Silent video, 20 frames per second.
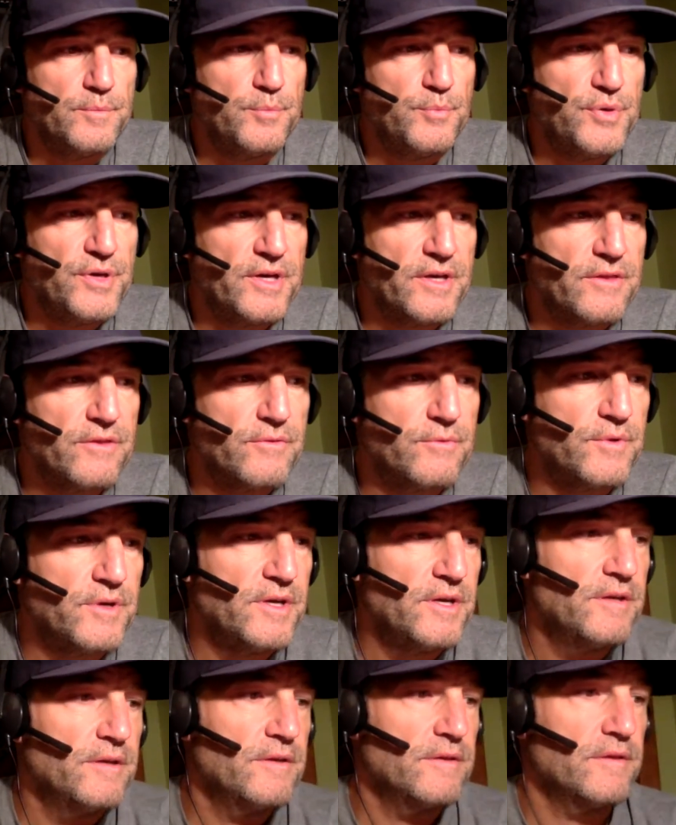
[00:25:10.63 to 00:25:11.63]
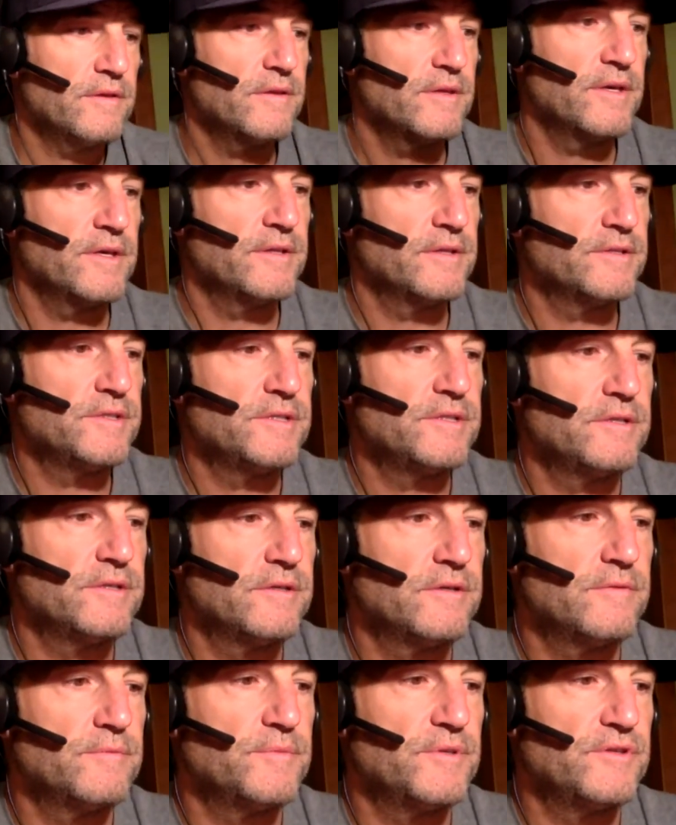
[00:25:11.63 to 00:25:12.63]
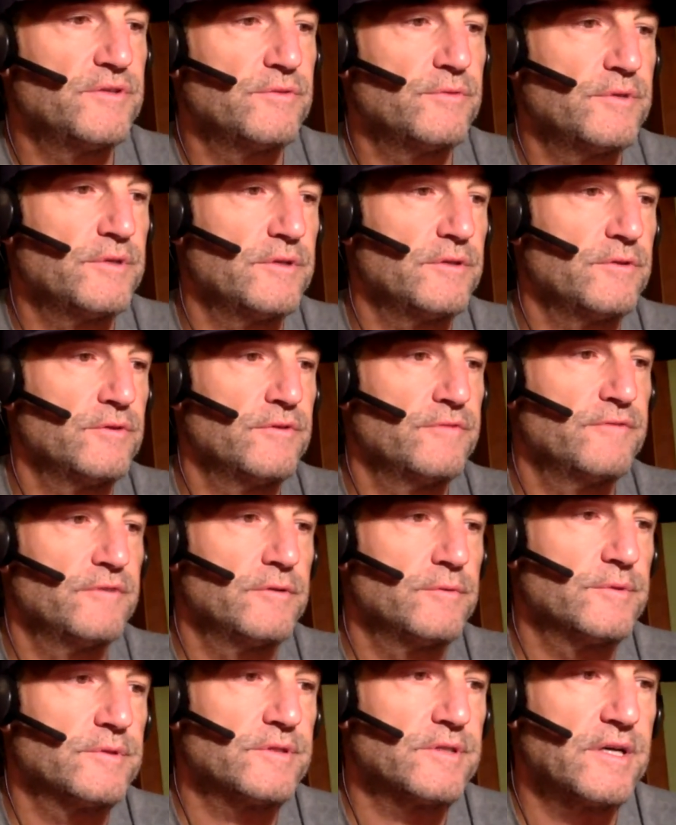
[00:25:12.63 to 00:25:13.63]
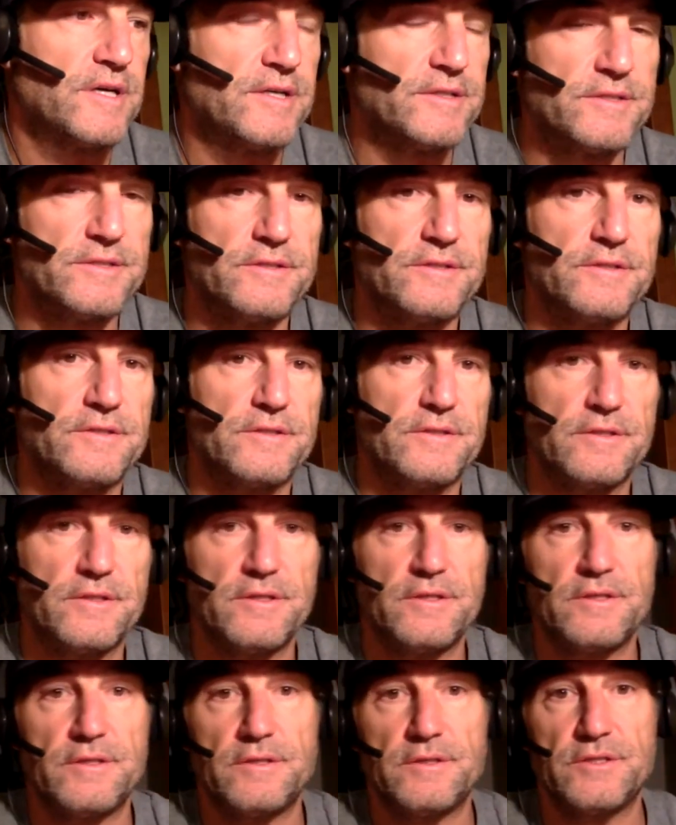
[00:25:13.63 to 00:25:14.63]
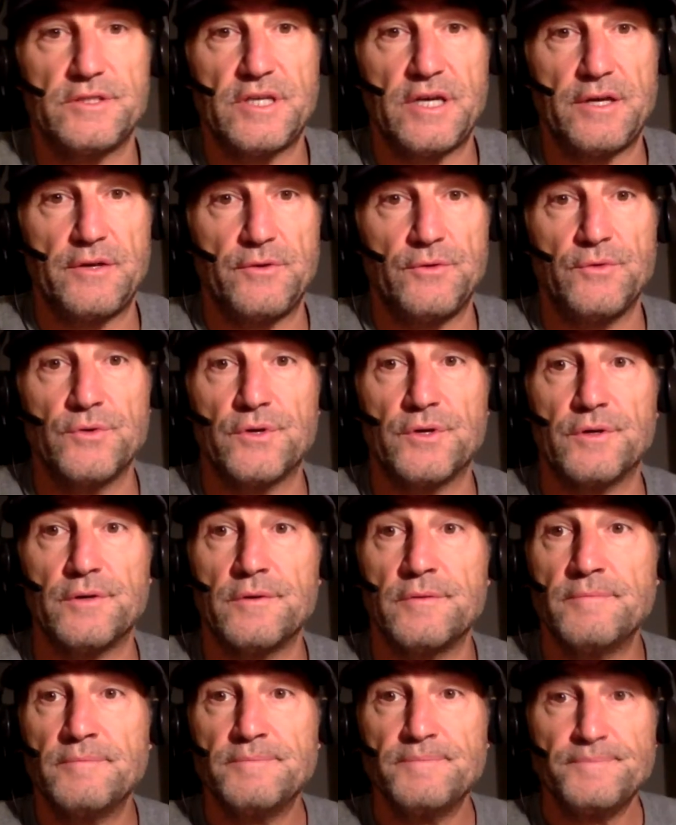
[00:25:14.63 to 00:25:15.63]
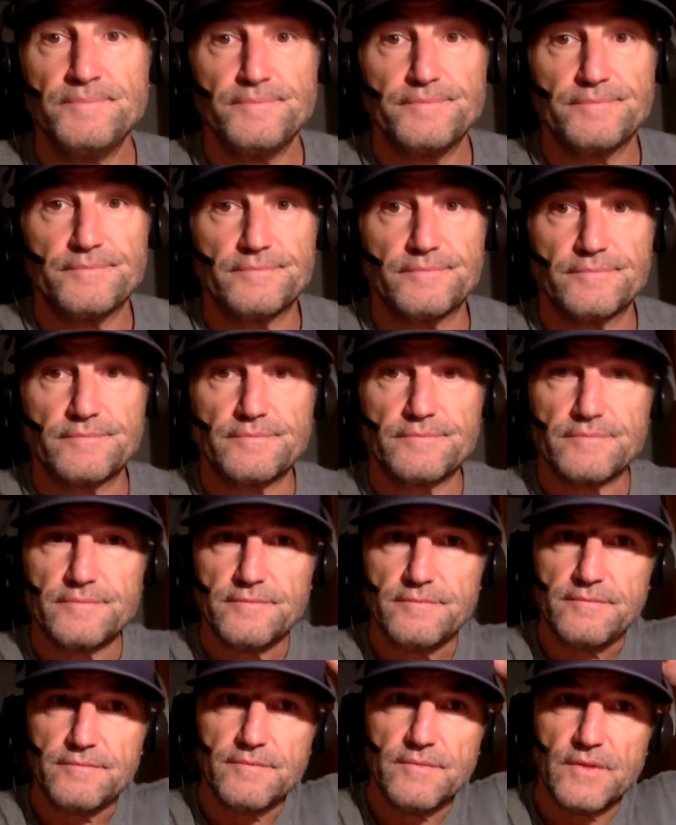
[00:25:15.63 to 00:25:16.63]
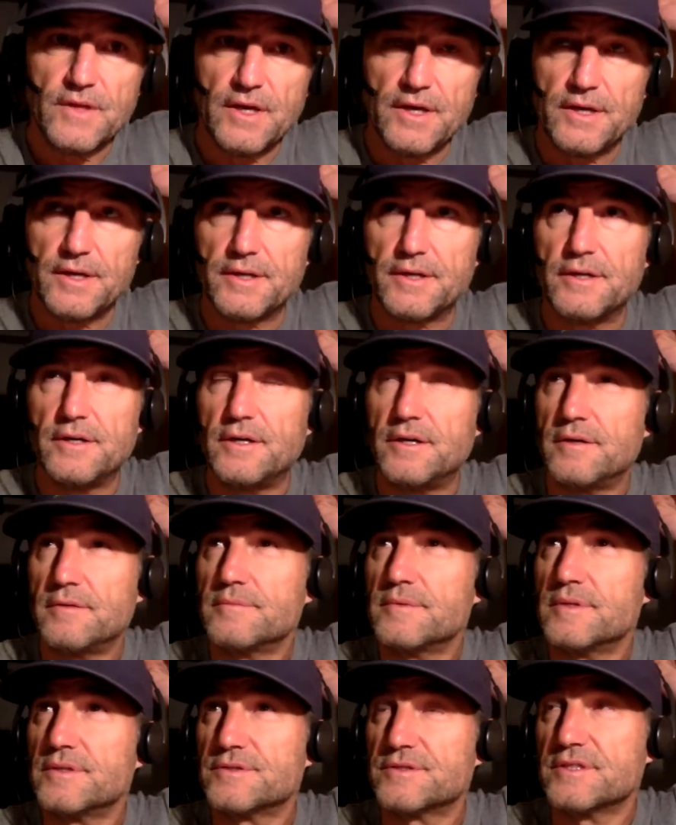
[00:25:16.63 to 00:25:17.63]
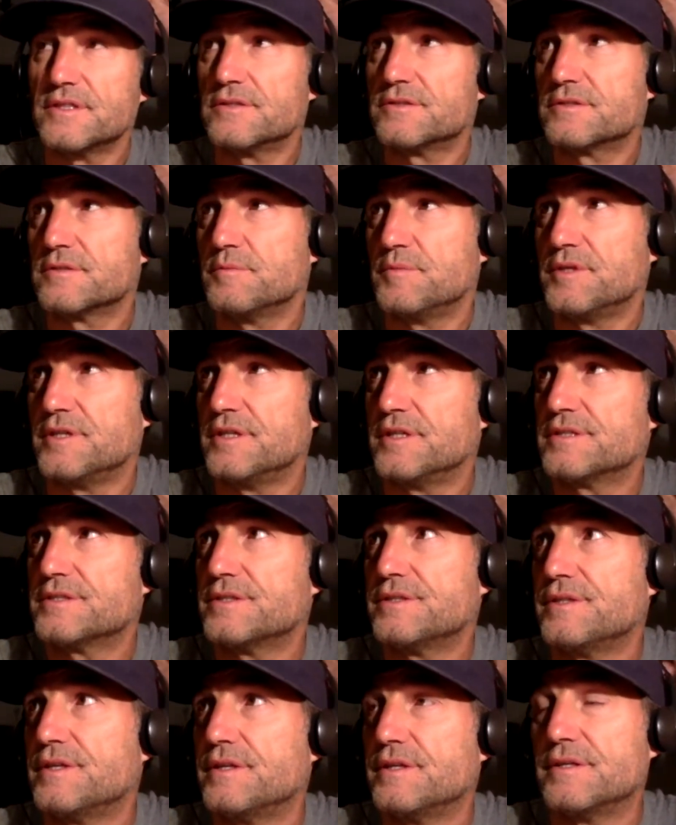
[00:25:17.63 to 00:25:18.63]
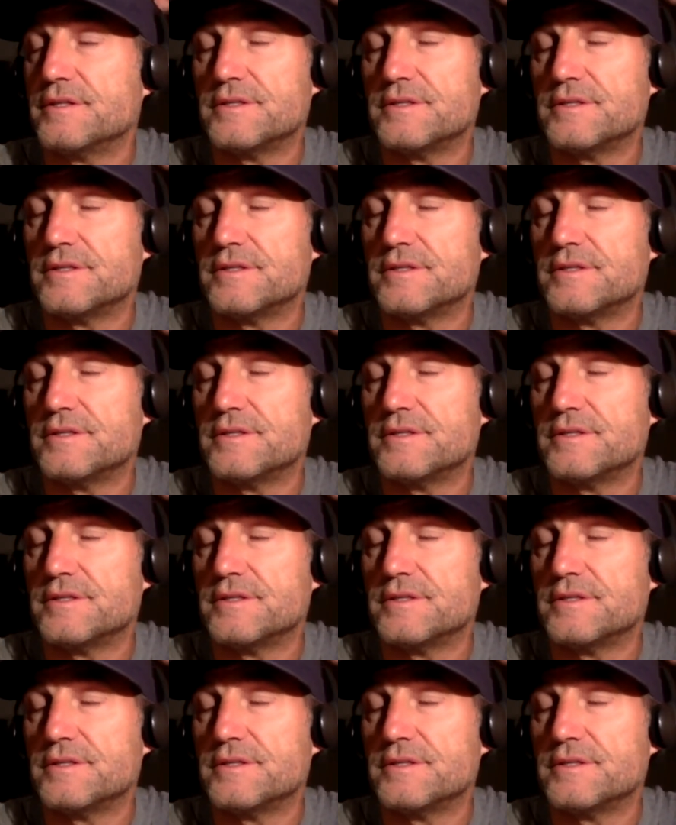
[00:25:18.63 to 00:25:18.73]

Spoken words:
pick 3 thing this year between Louisville, Wisconsin, and Chattanooga. And I was telling somebody yesterday